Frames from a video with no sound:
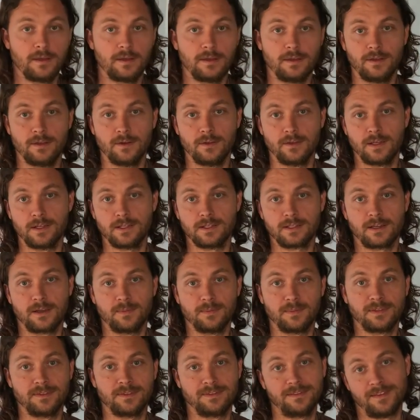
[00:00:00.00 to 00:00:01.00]
you know, they just come,
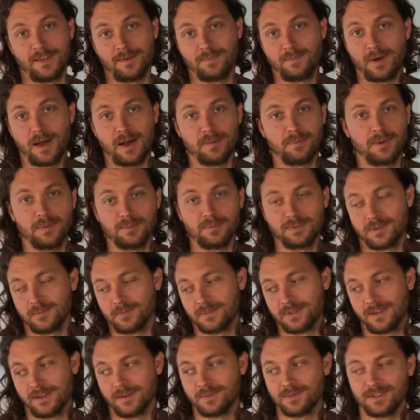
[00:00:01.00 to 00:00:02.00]
they pop up
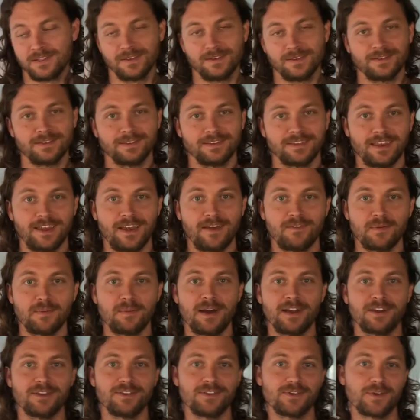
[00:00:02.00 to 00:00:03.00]
sometimes, you know. They have a
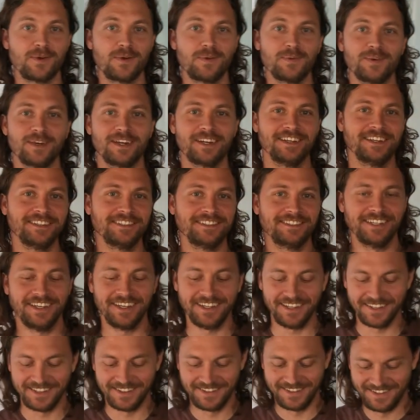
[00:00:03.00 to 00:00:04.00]
mind of their own, what can I say?
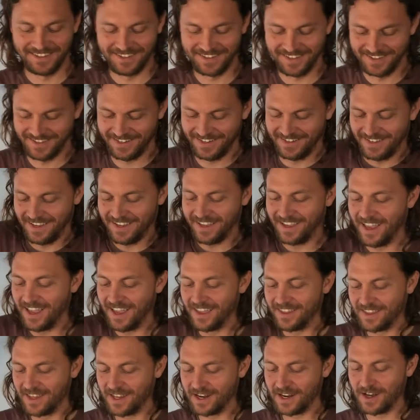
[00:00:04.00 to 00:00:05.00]

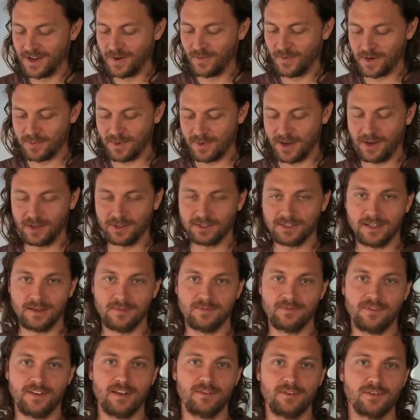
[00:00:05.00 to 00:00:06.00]
And then one of my all-time
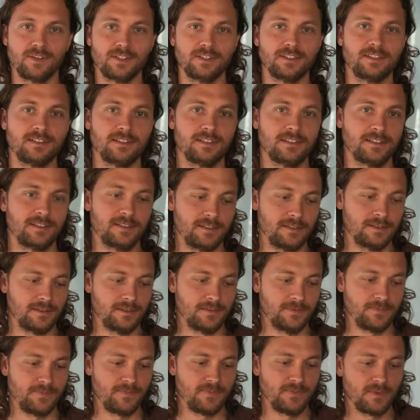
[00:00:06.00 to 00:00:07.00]
favorites
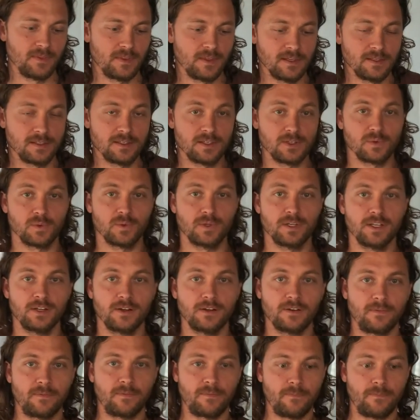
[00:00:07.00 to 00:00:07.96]
is this one here.